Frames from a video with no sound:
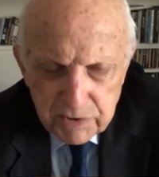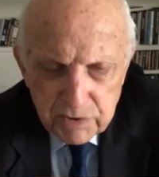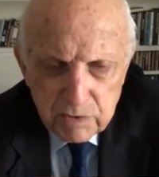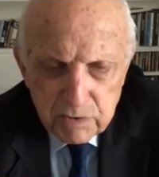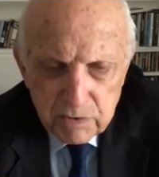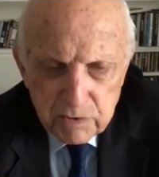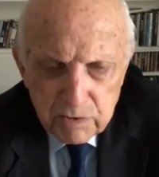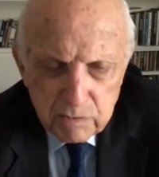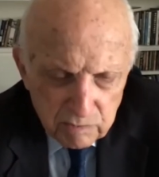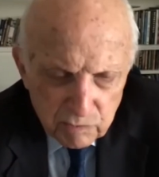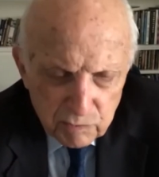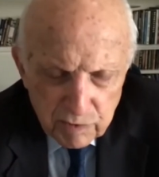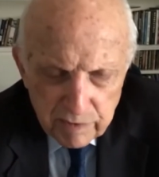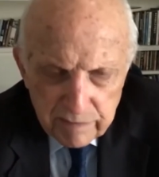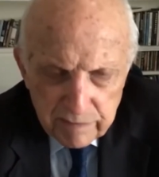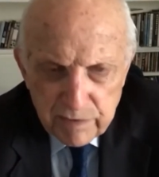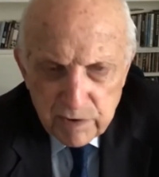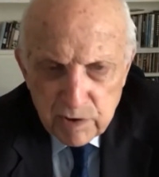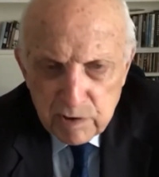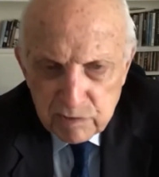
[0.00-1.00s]
to
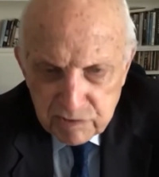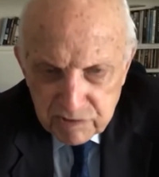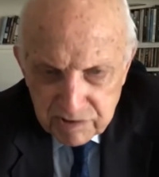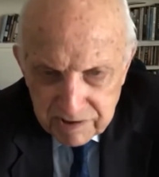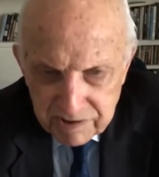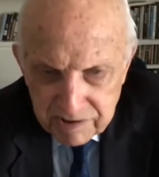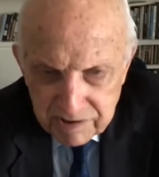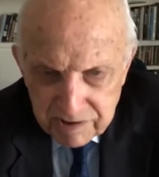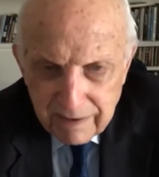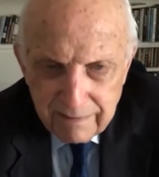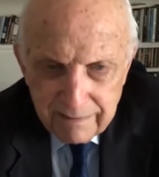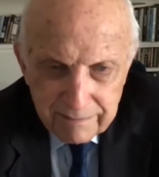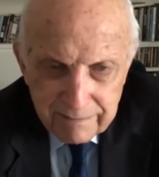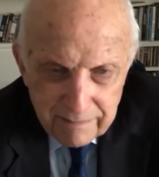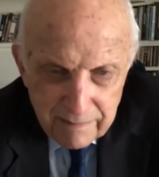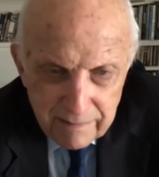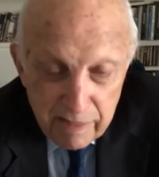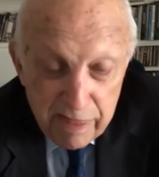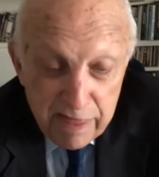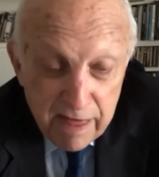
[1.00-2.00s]
reverse
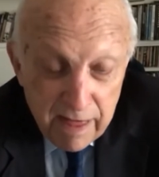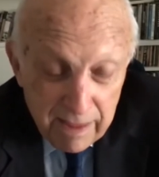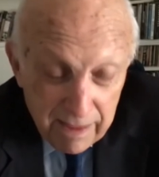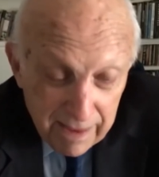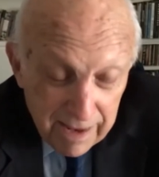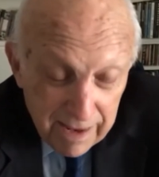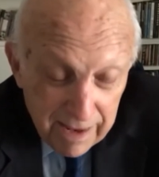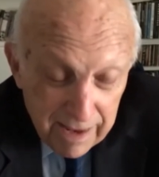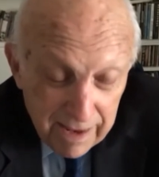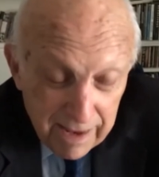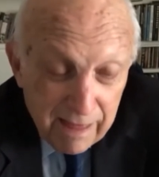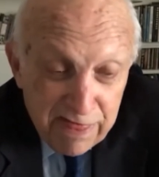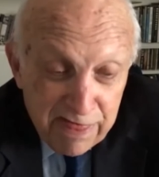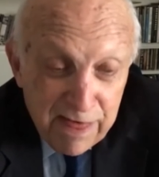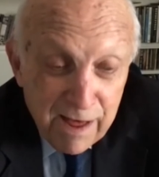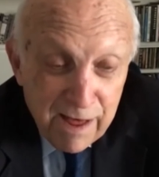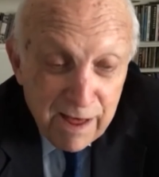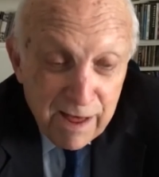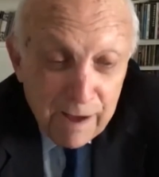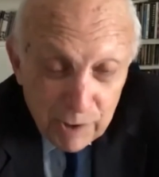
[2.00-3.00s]

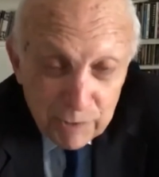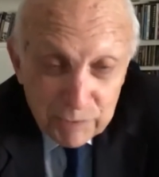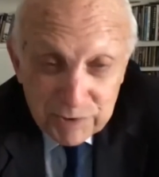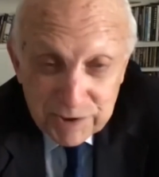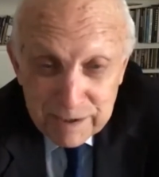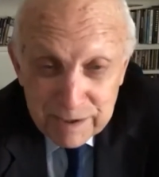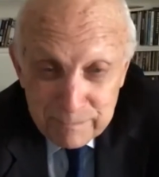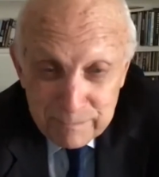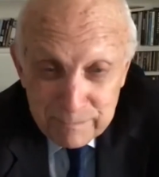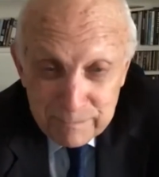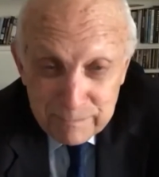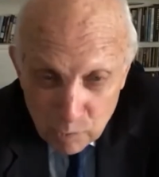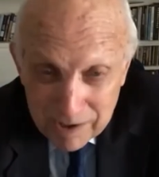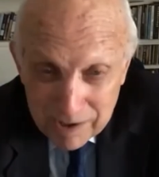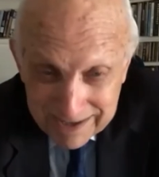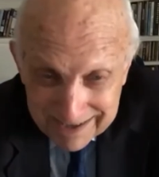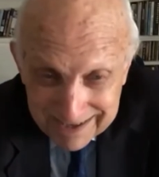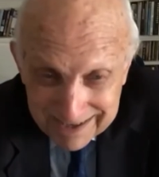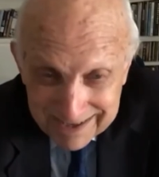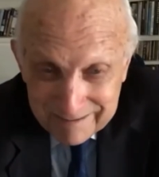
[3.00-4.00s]
the most
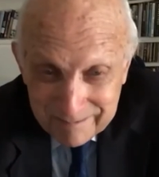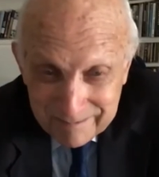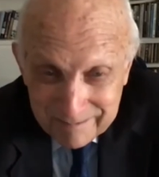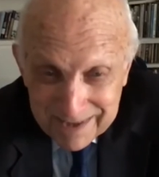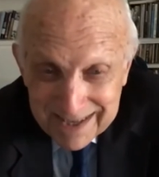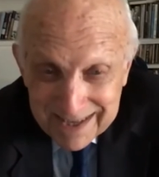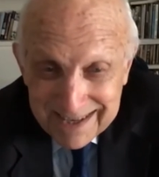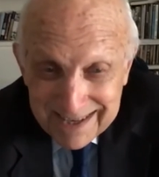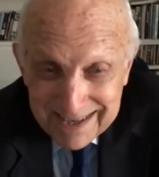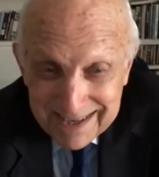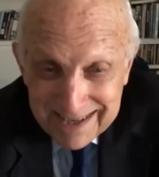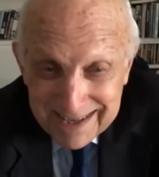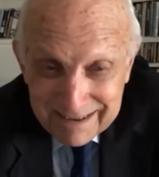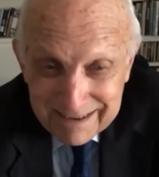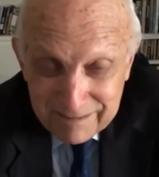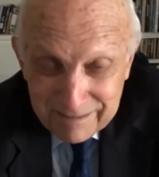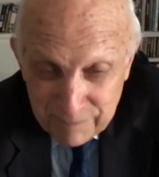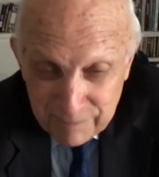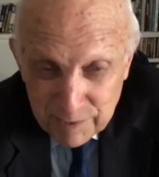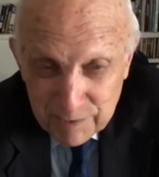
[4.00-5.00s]
important
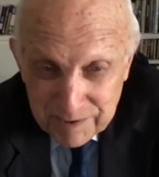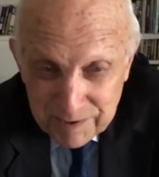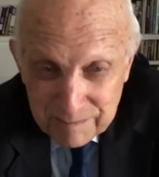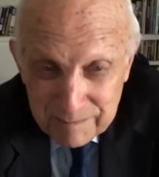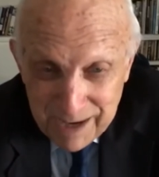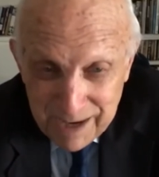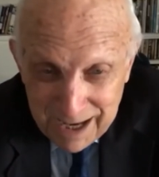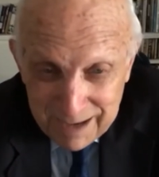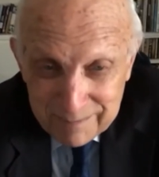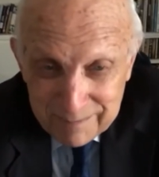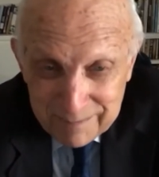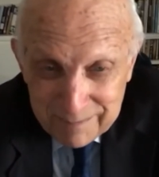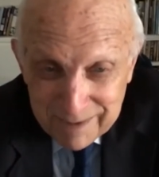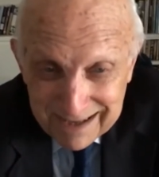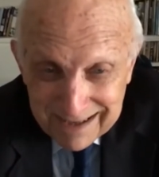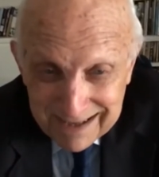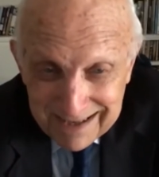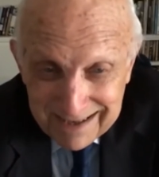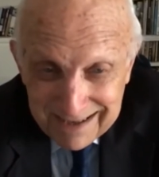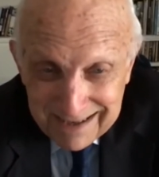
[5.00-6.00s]
First
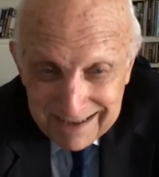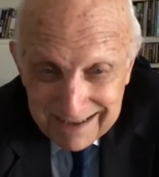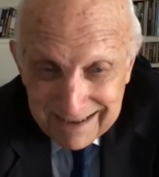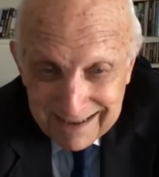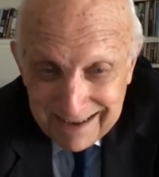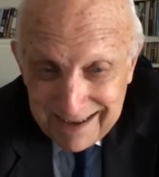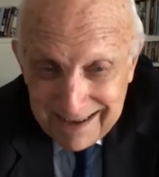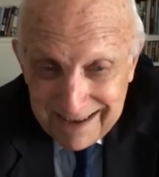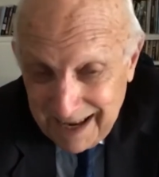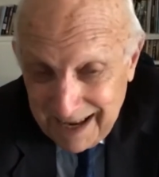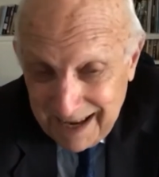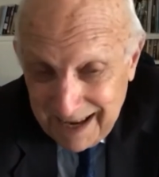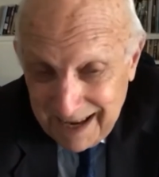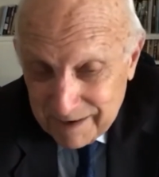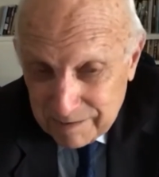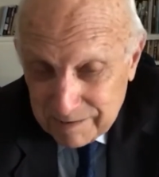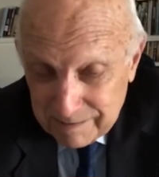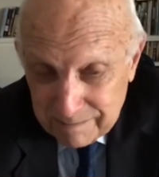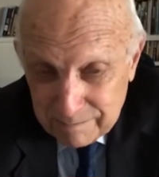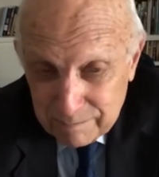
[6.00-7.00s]
Amendment
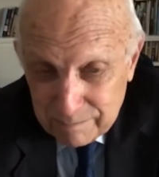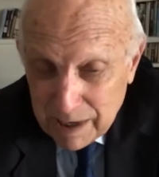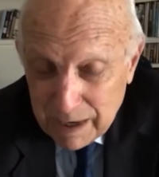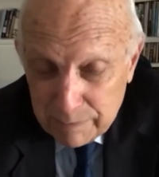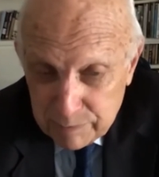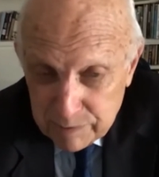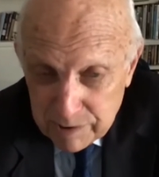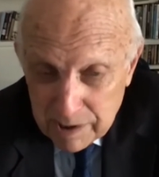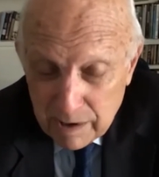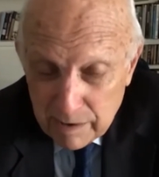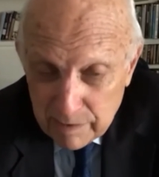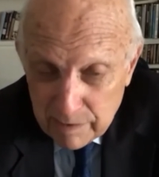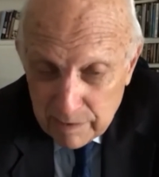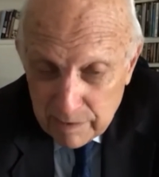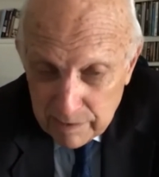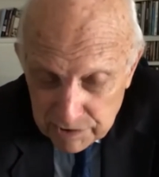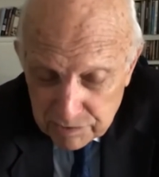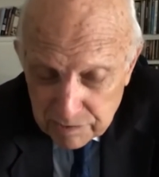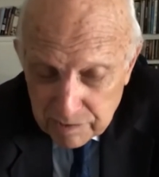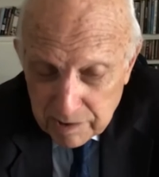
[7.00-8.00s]
case, perhaps in
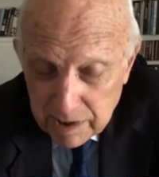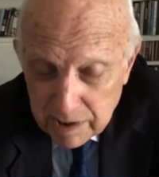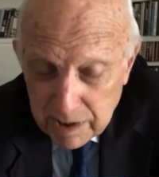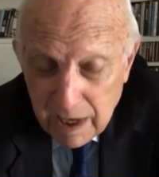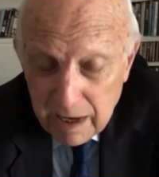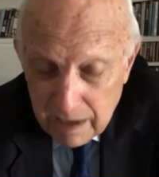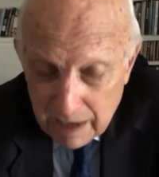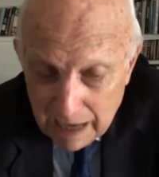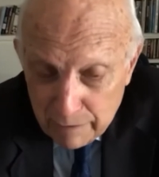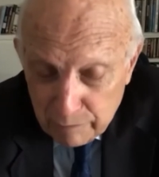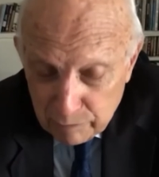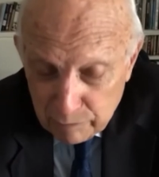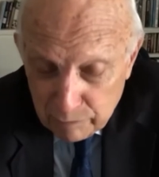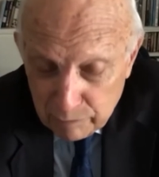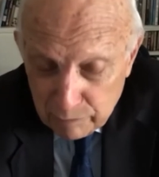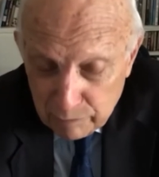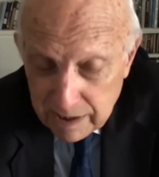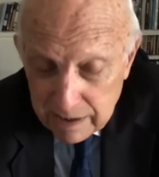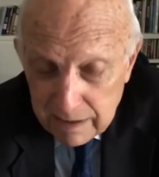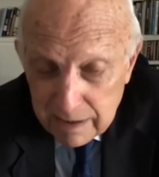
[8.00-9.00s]
our history. I
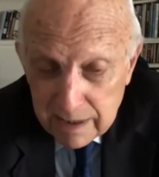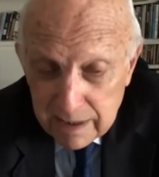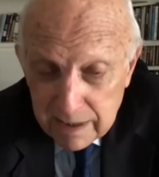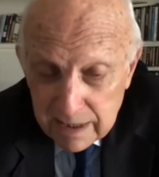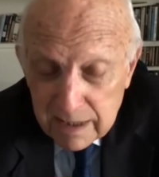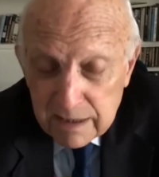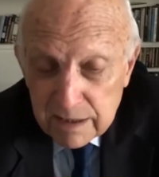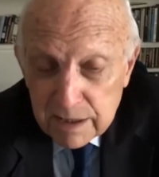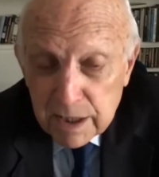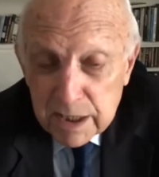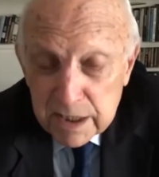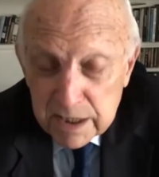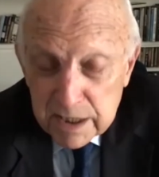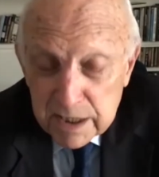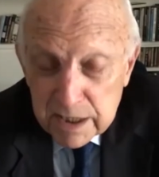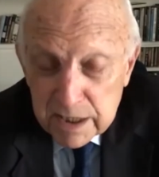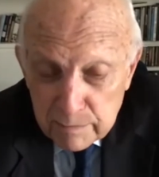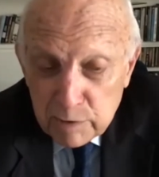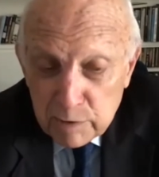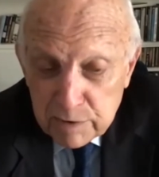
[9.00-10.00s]
would say
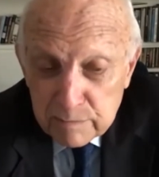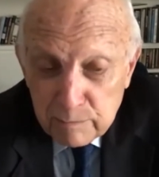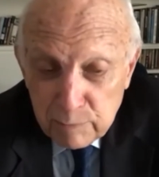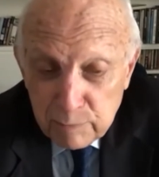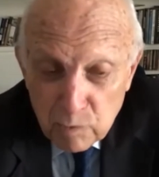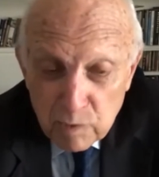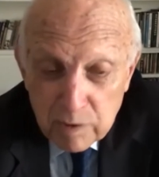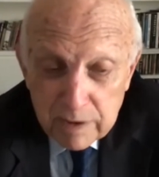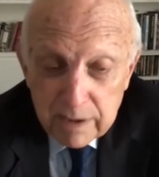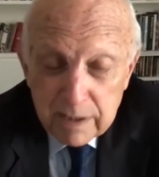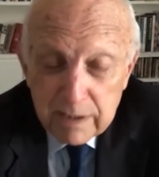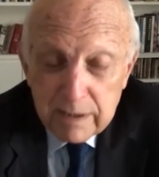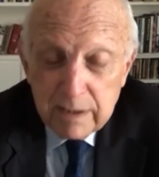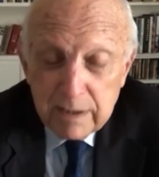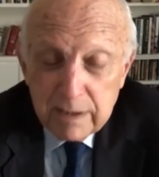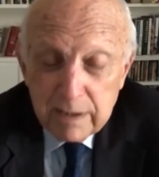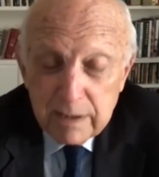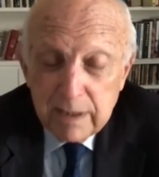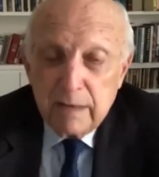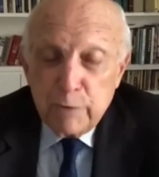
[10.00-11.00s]
the most
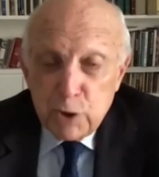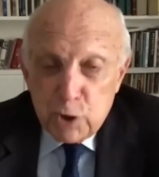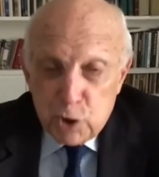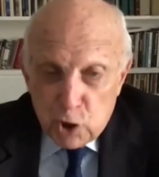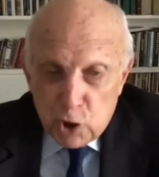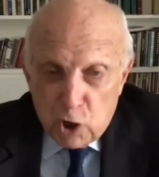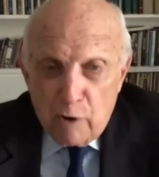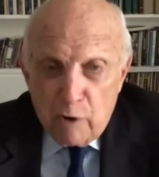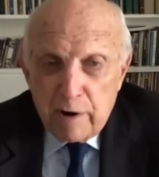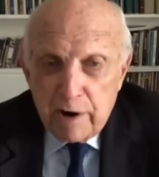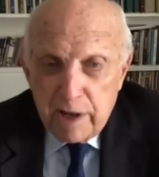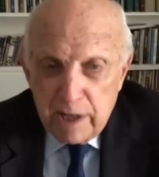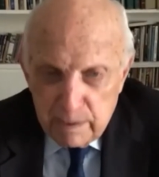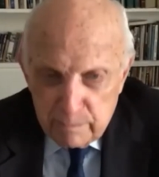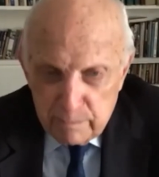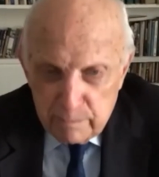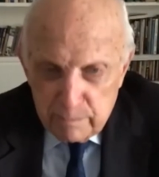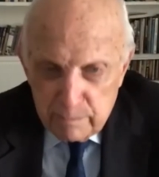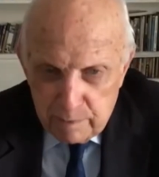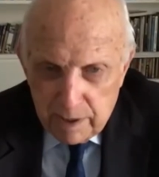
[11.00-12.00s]
important
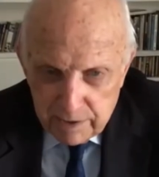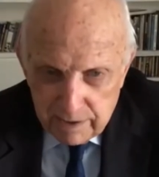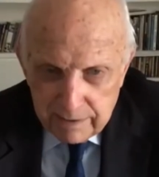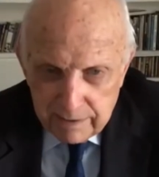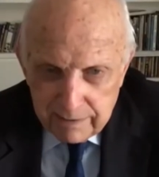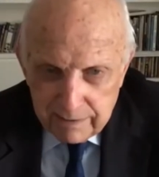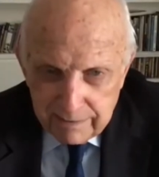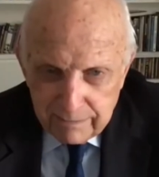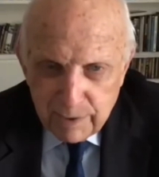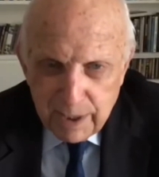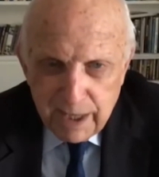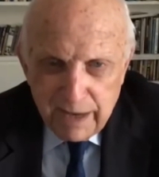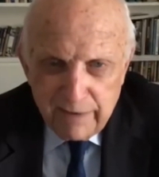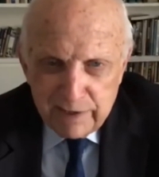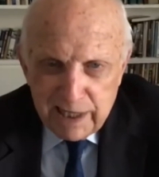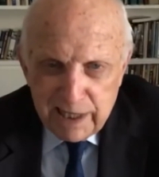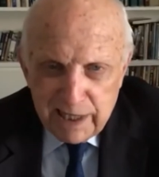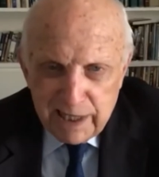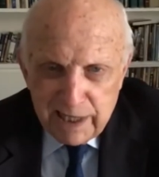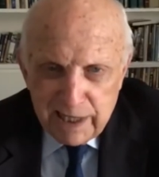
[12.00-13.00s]
majority opinion. We
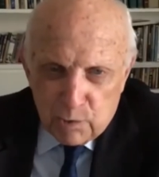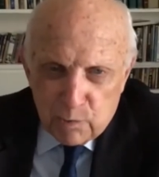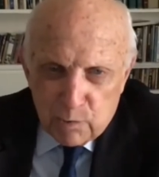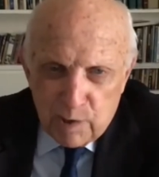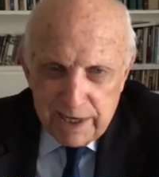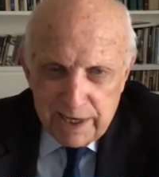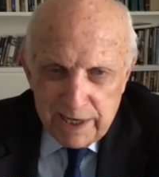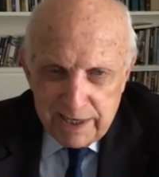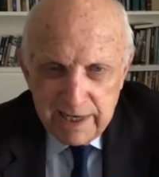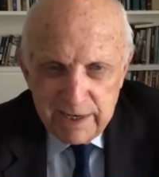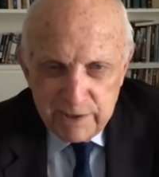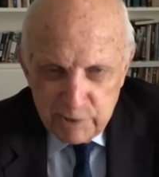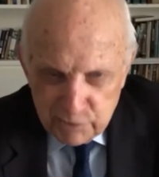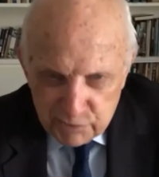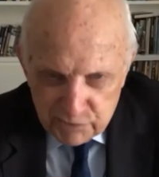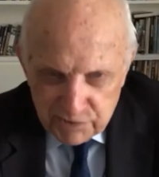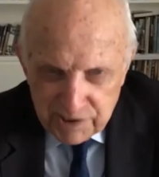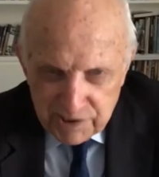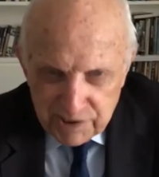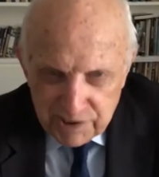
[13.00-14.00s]
have a lot of great
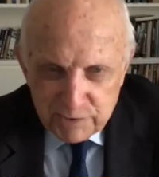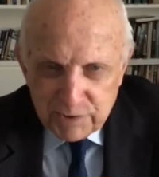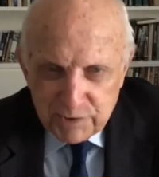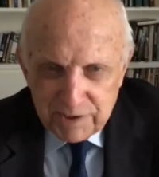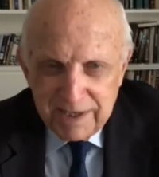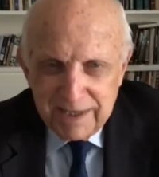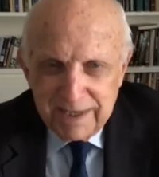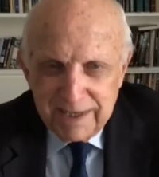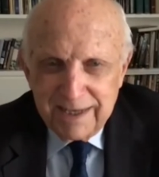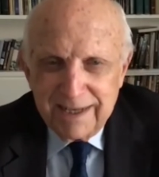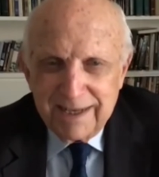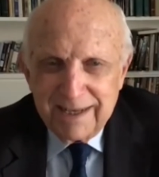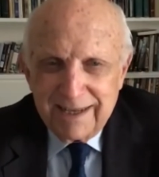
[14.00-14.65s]
dissents